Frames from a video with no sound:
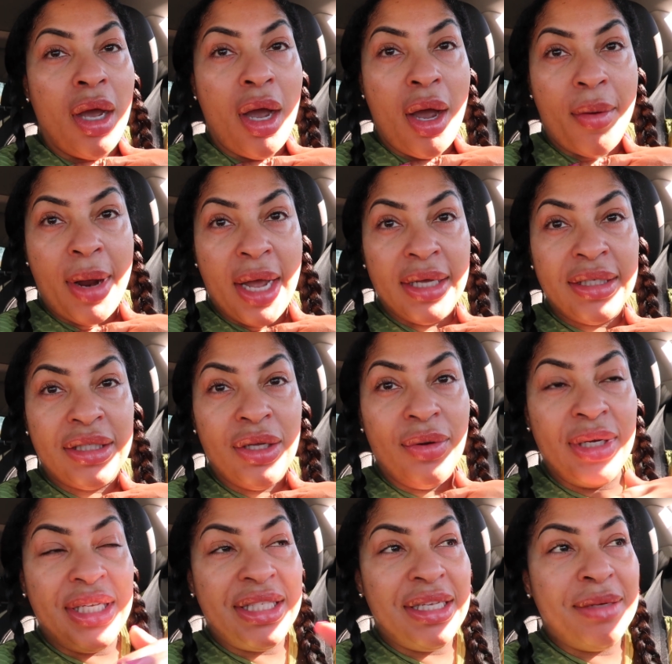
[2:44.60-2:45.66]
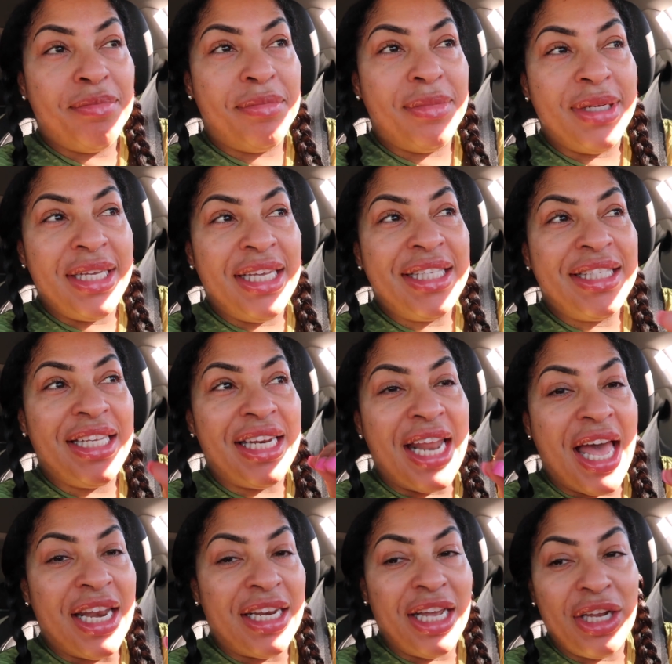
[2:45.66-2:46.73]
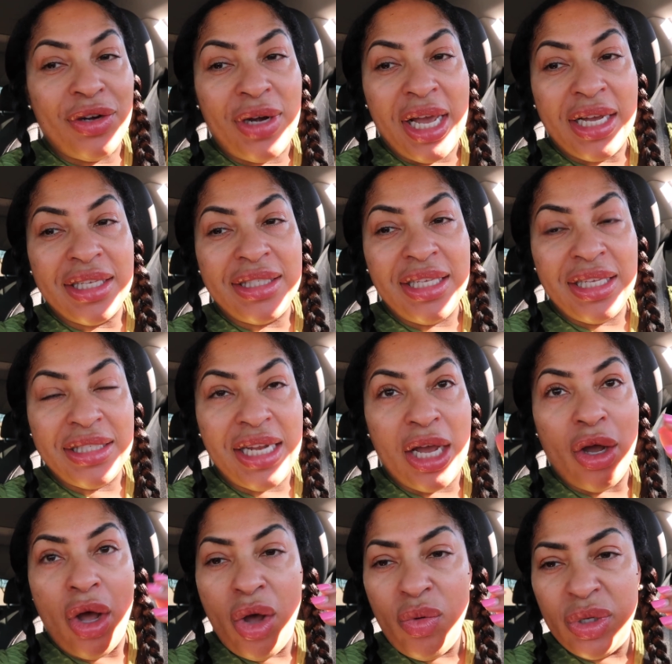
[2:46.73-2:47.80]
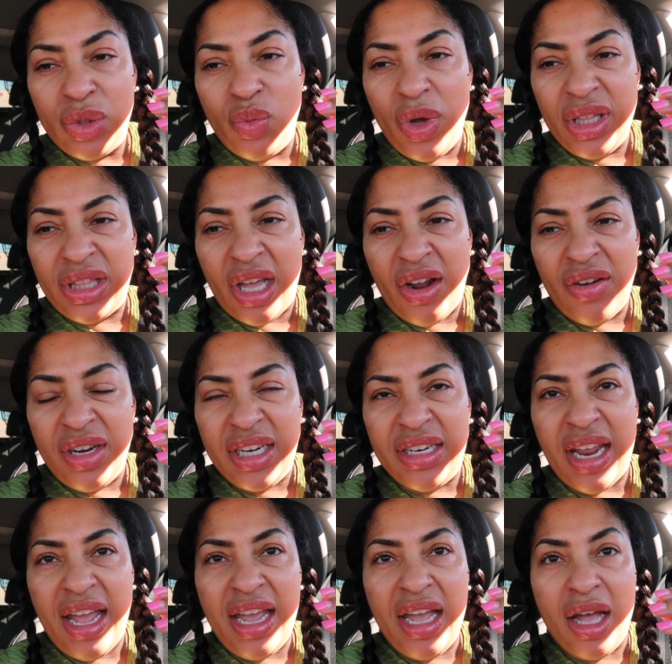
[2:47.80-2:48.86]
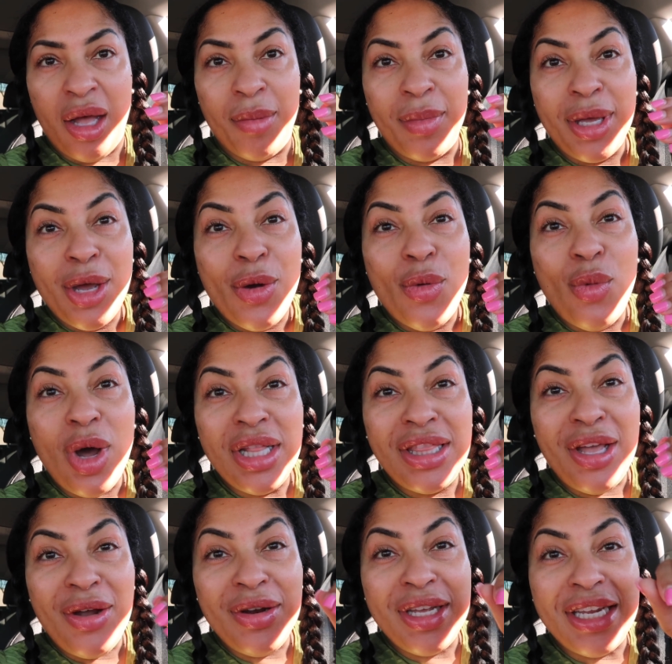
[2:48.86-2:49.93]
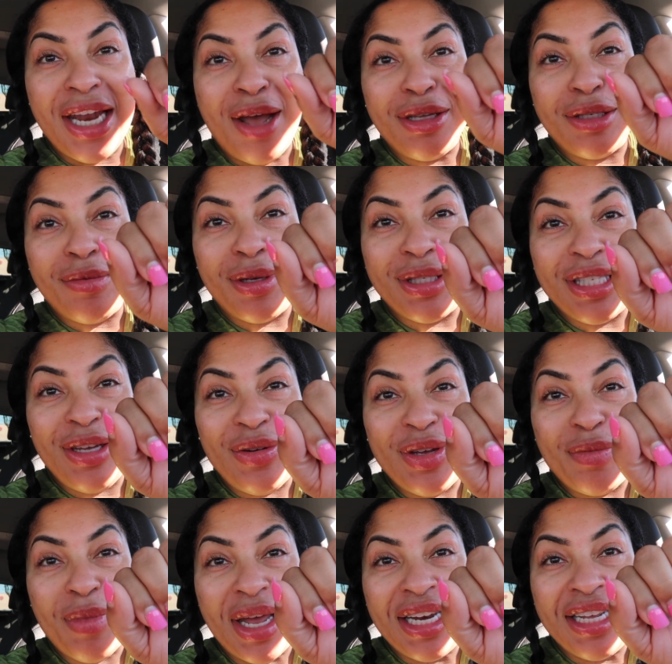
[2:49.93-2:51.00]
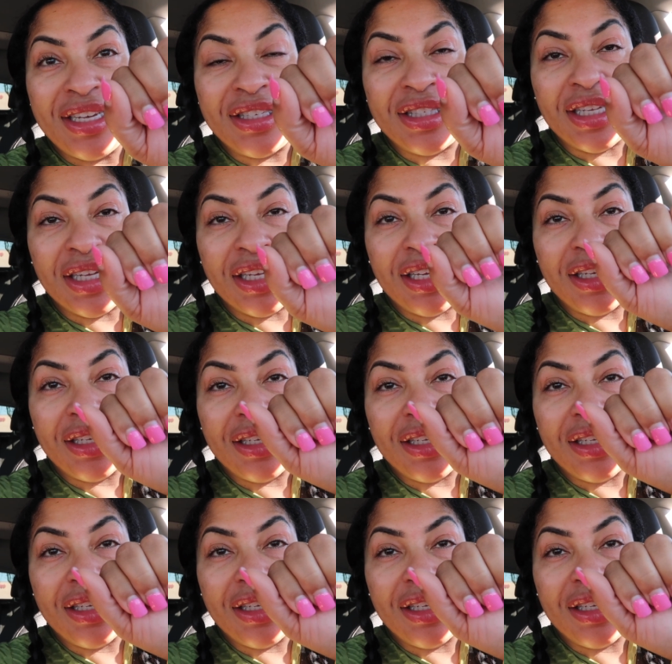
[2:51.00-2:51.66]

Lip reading: Alright, so it's a lot later. Like I said, it's like, oh, it's 1:30. Damn, 1:30, and I'm supposed to go get my nails done.